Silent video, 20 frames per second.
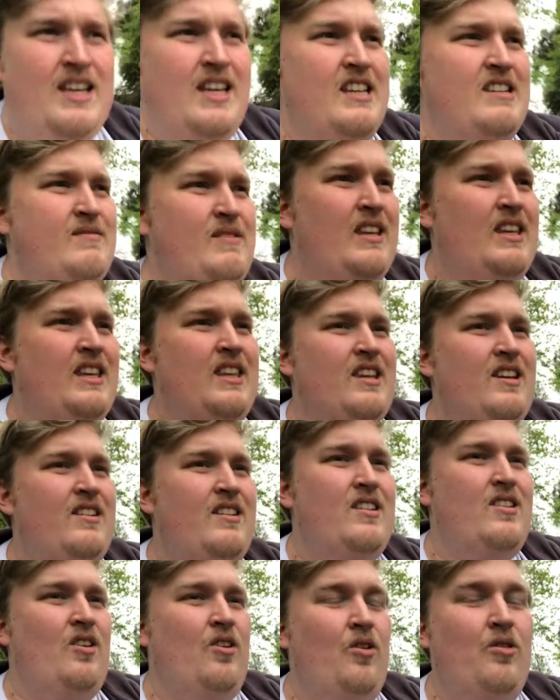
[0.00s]
I mean, you know,
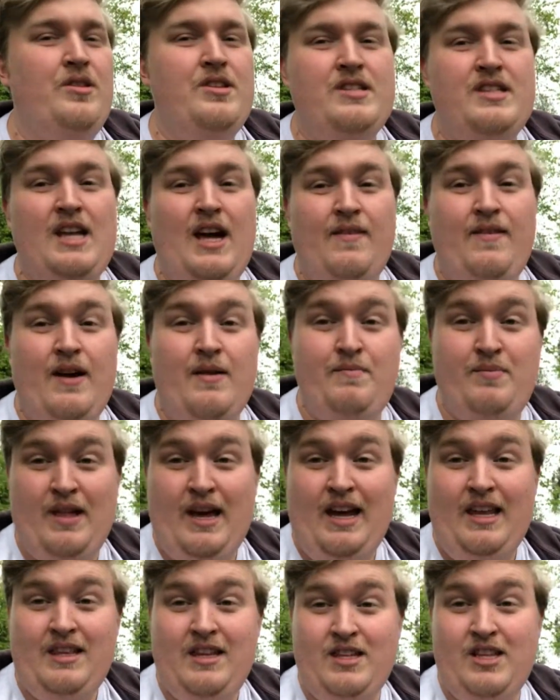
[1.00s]
all the stuff I'm
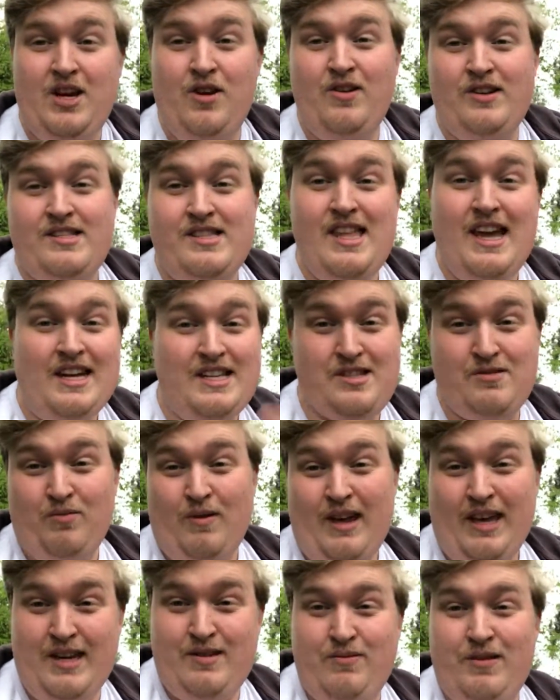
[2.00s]
planning to do is next
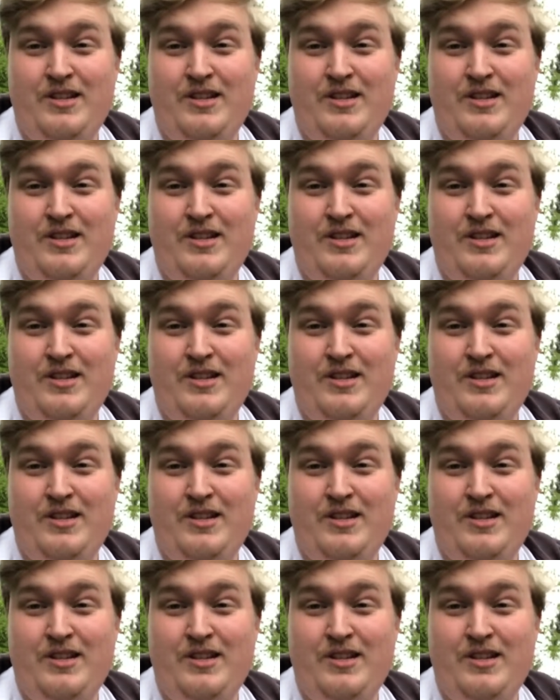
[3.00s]
week,